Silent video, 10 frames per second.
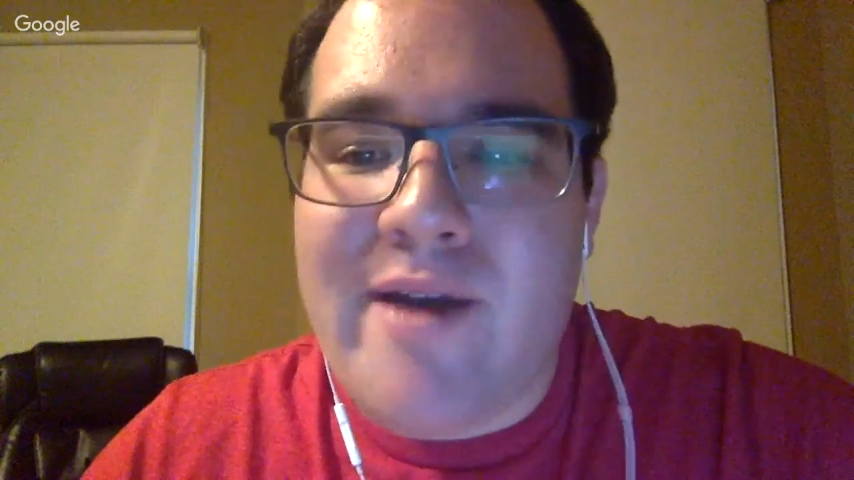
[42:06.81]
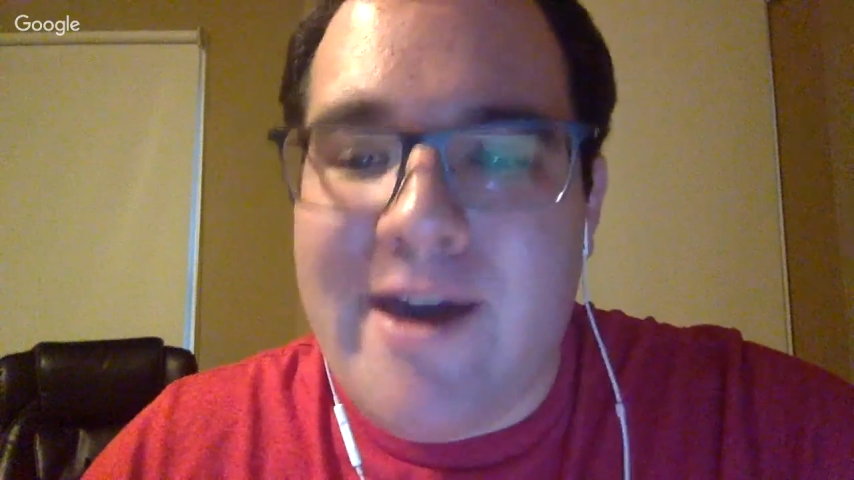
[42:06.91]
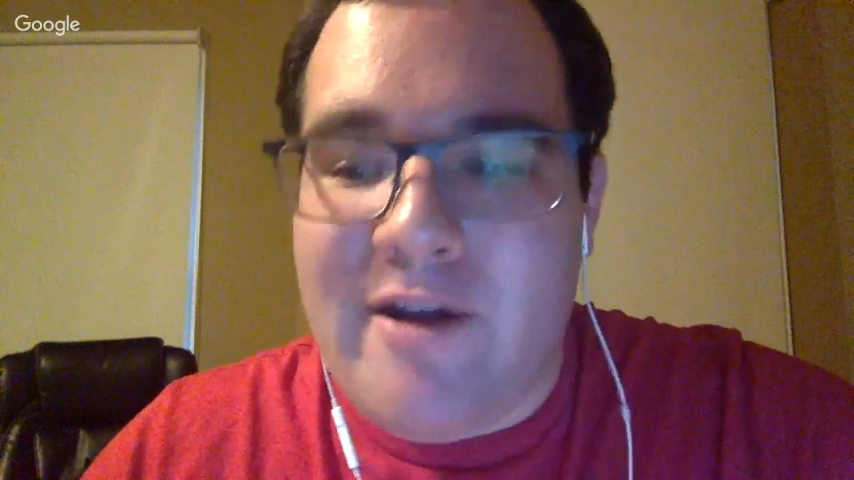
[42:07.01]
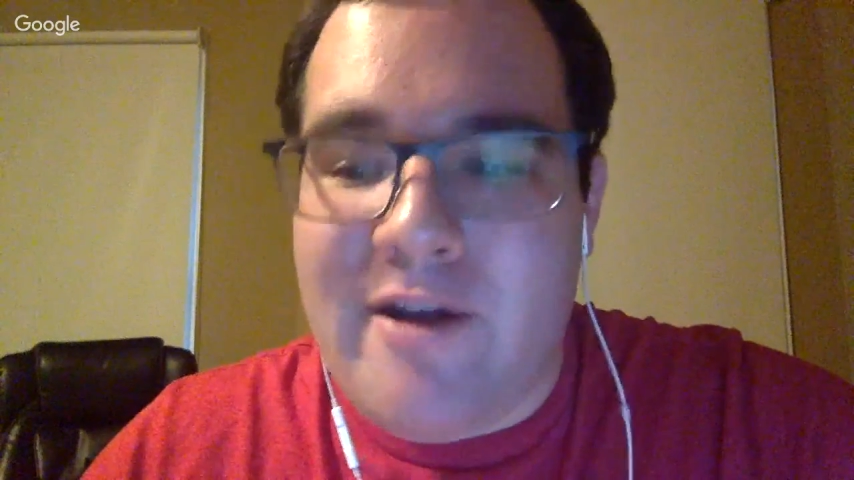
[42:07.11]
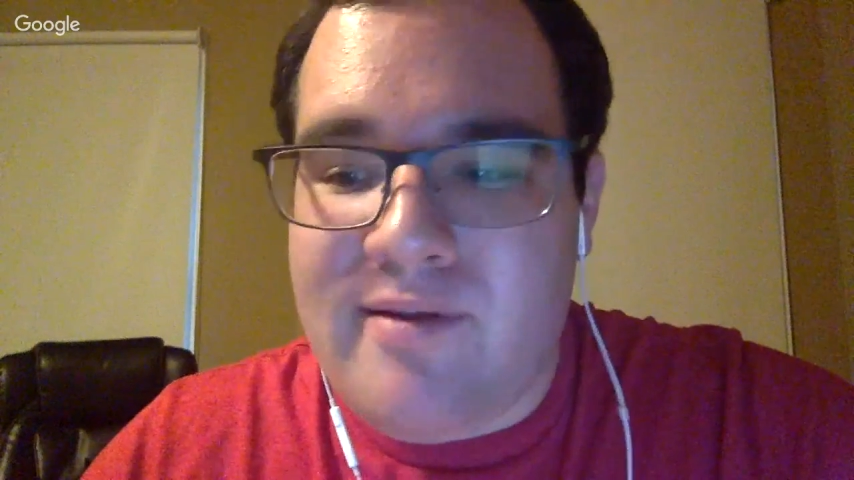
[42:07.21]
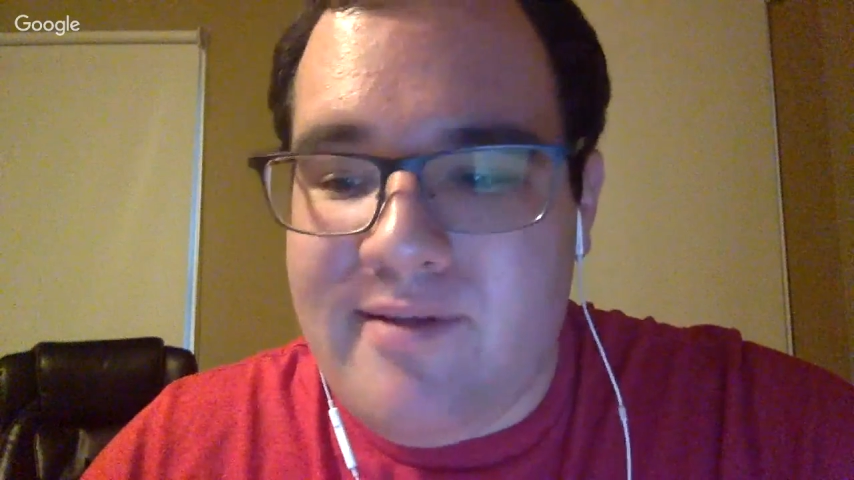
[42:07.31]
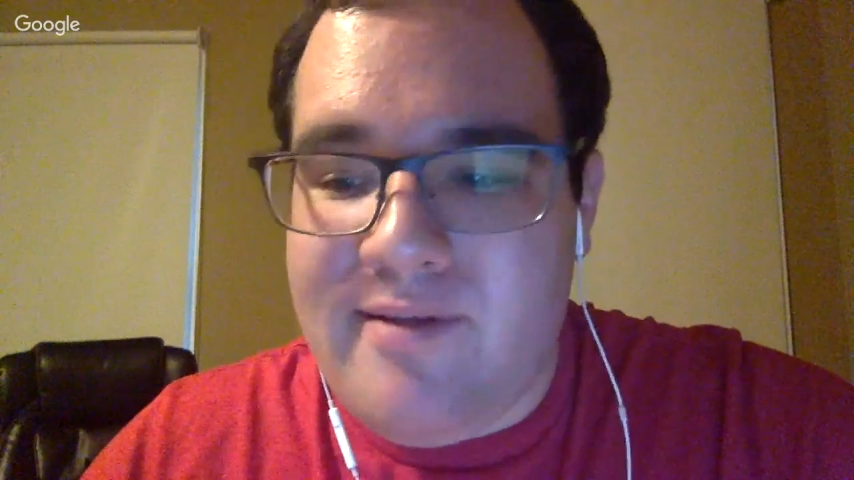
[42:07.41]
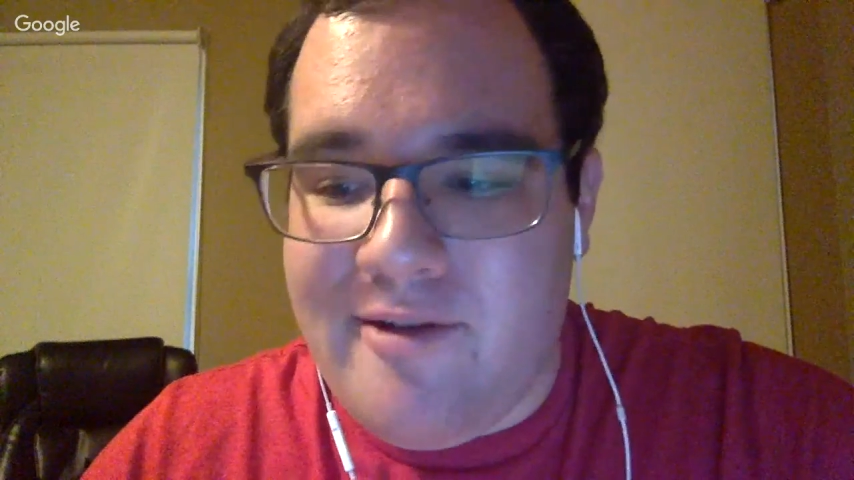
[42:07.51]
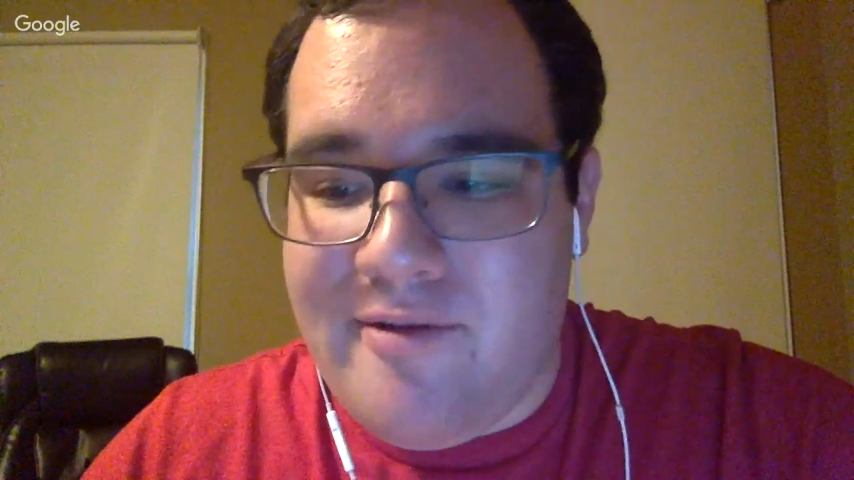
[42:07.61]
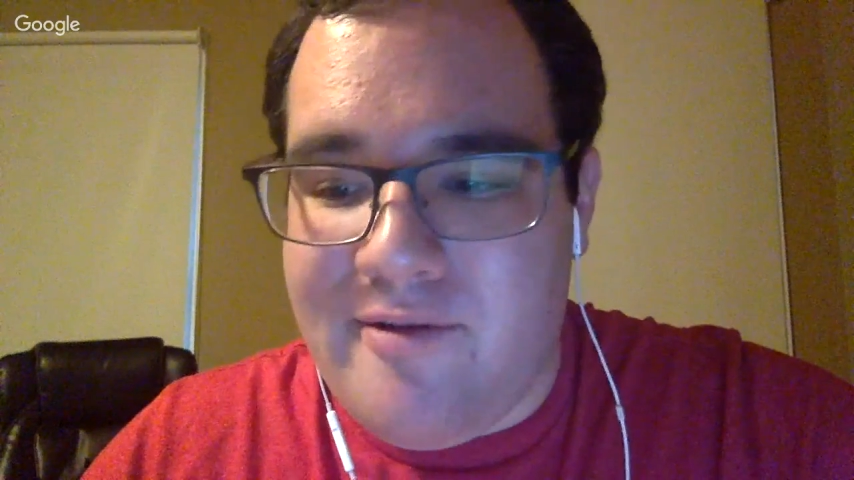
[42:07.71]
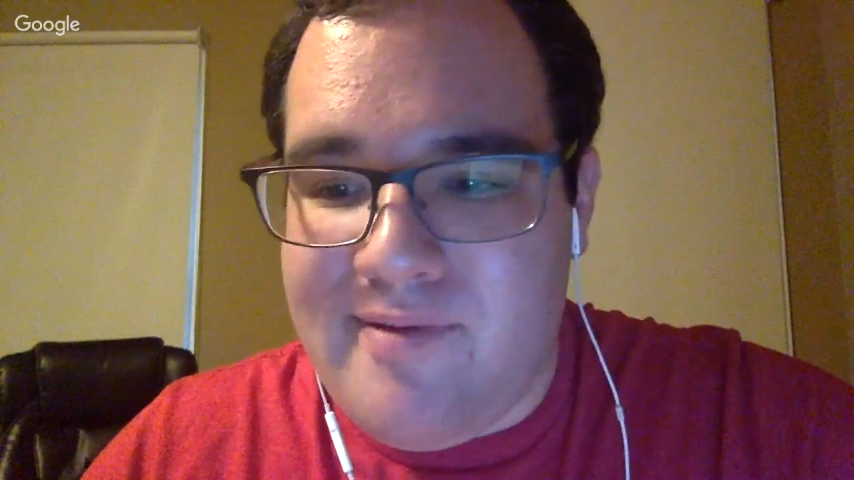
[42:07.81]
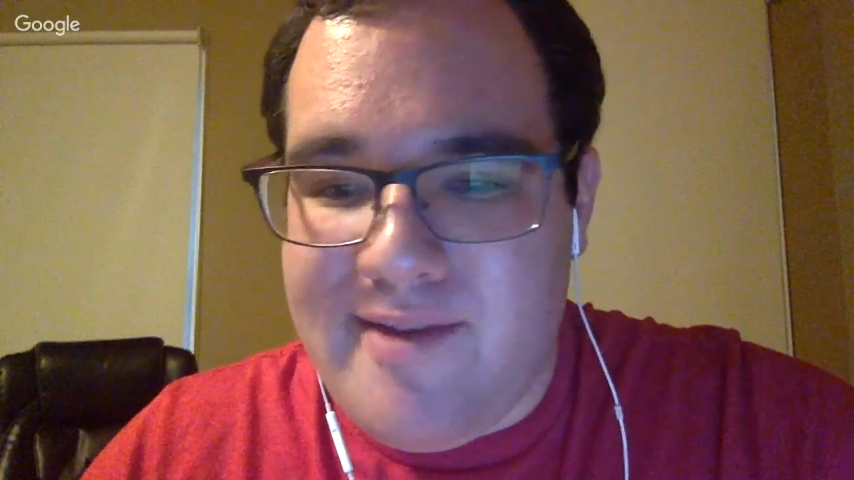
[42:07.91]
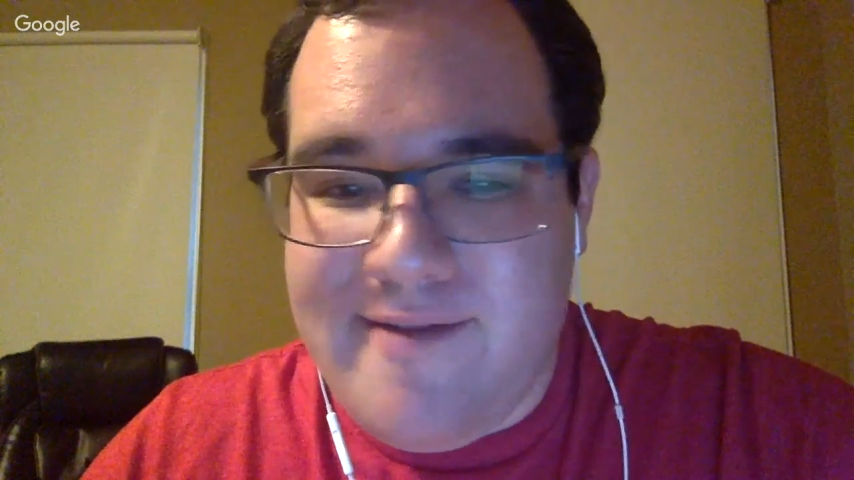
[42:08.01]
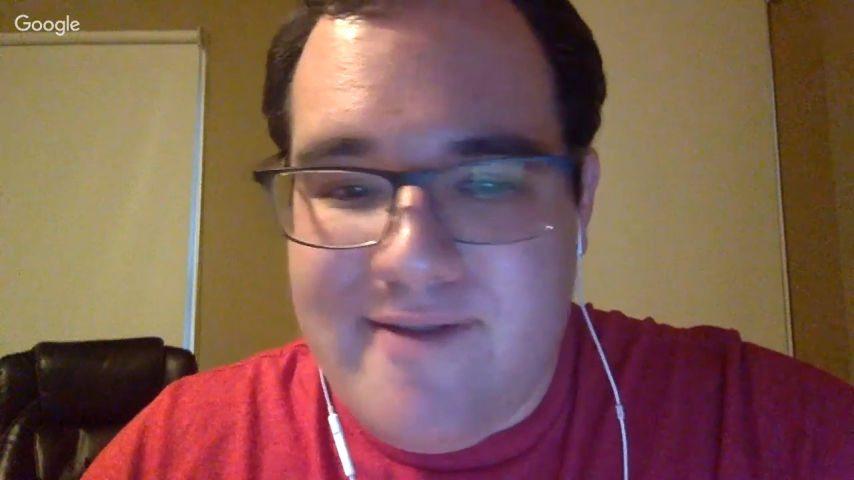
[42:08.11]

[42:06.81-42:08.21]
I don't see